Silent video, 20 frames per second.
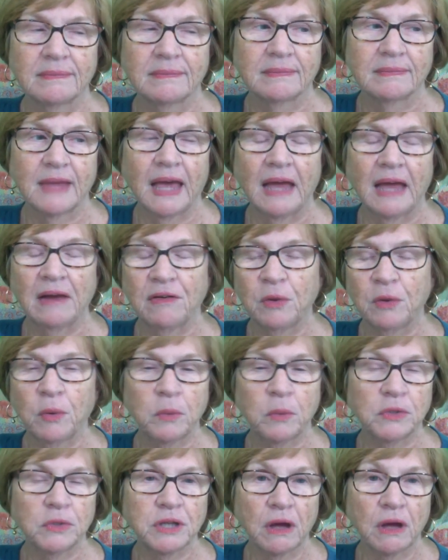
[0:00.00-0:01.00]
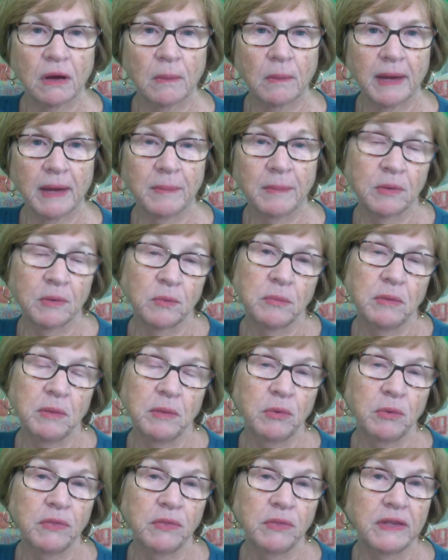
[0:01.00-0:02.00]
I don't know what we'll talk about, but
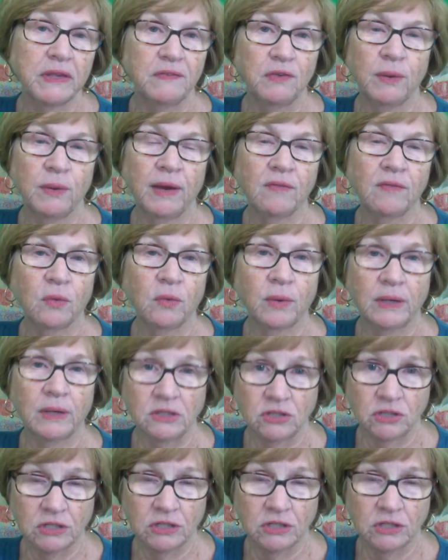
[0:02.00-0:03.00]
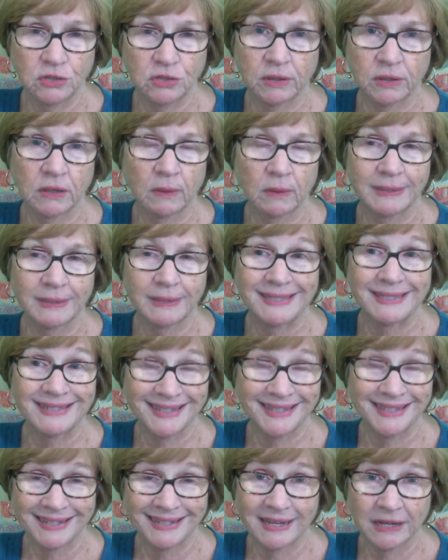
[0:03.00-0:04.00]
remember that if you have questions, you can always
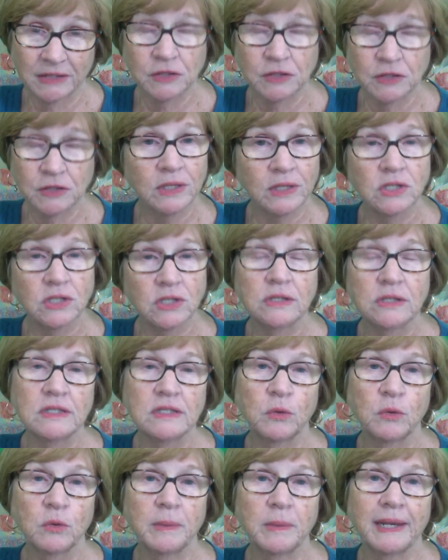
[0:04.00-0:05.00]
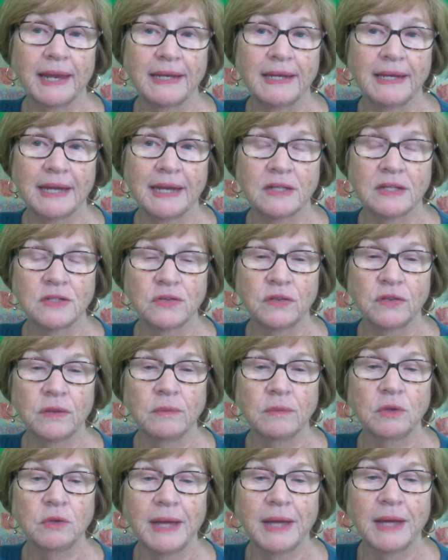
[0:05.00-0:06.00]
send us questions and we'll be glad to answer
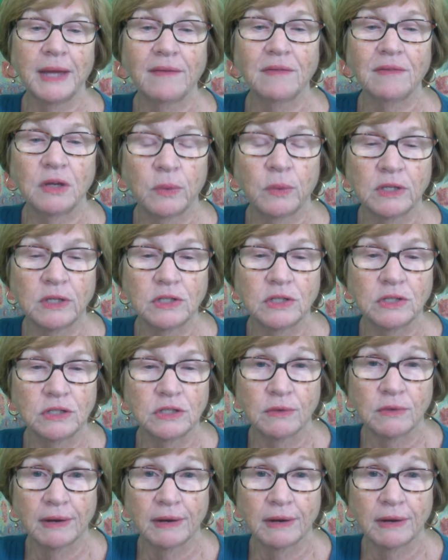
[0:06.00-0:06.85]
them. Do we have any questions right